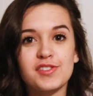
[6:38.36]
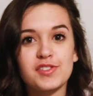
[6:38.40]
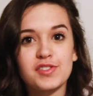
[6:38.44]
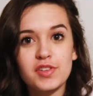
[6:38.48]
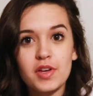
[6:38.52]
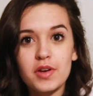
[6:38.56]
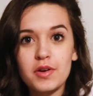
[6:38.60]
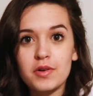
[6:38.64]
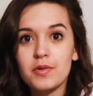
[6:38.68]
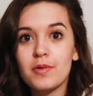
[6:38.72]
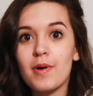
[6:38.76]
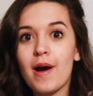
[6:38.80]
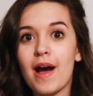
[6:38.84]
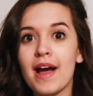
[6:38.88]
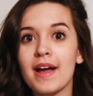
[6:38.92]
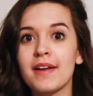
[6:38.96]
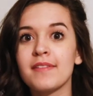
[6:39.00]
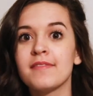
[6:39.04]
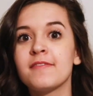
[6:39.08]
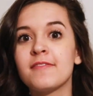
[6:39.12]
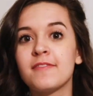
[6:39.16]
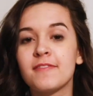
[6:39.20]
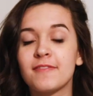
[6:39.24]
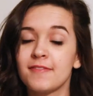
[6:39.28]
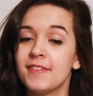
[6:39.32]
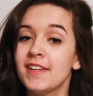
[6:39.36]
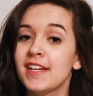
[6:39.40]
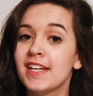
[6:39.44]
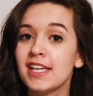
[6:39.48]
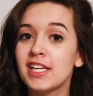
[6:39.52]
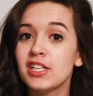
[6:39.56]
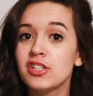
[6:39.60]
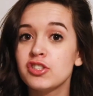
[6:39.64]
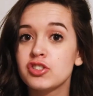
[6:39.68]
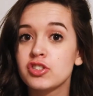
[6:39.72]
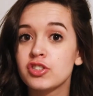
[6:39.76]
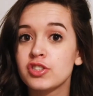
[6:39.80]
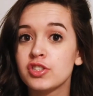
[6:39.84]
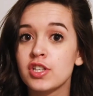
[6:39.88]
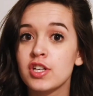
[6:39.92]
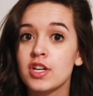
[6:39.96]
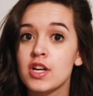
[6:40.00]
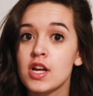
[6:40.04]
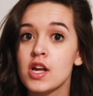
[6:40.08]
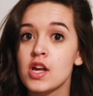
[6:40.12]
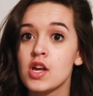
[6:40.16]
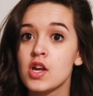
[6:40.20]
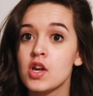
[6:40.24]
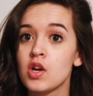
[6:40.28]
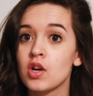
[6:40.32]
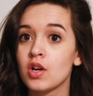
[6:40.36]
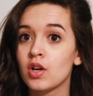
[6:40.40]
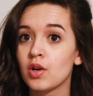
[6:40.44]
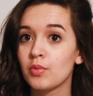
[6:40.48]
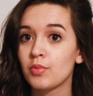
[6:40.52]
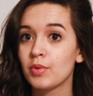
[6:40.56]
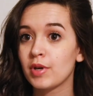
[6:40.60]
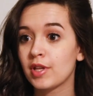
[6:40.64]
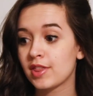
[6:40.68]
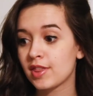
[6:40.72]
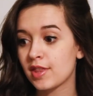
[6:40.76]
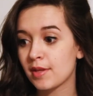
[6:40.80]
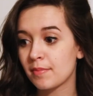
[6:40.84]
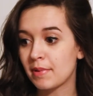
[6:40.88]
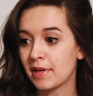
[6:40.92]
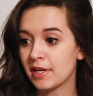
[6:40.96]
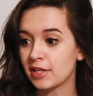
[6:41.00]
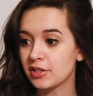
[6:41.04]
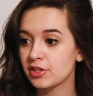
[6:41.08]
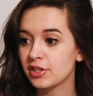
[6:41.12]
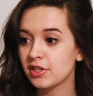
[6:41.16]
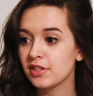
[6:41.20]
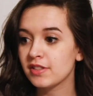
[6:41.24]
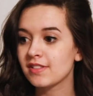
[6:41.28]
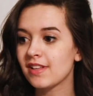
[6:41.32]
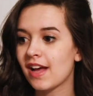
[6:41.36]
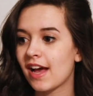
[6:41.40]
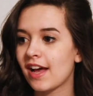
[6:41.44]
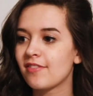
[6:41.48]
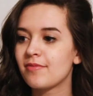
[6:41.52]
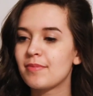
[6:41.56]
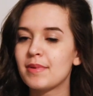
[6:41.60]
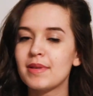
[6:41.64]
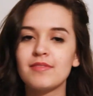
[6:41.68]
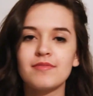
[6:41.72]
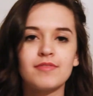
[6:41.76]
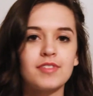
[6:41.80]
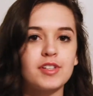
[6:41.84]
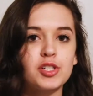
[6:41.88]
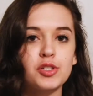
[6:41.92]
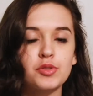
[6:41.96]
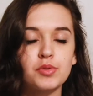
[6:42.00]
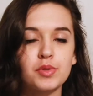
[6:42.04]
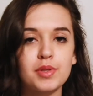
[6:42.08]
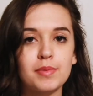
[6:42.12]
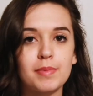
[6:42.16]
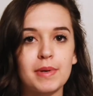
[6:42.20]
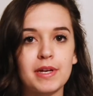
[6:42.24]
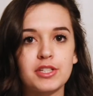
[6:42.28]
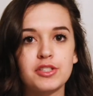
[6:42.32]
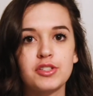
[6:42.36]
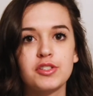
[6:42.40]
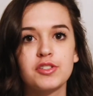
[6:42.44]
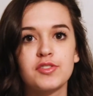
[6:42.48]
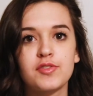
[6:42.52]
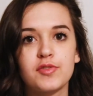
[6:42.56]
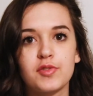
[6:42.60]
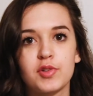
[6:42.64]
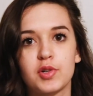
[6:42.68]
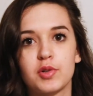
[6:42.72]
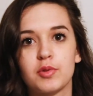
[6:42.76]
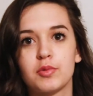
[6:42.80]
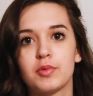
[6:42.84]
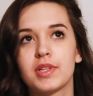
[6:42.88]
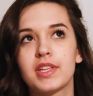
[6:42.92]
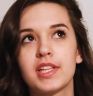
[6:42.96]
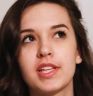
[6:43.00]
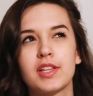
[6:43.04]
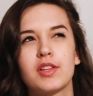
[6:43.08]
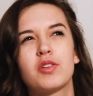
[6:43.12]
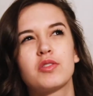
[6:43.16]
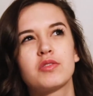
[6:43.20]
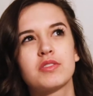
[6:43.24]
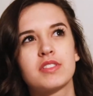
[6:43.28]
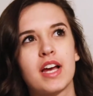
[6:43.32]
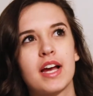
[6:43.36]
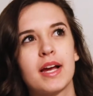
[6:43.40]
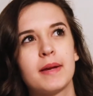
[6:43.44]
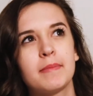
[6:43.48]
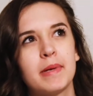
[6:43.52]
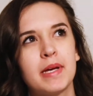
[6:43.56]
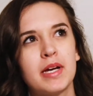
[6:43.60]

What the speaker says: so I'm finished with the pictures. I've been finished with the pictures for a really long time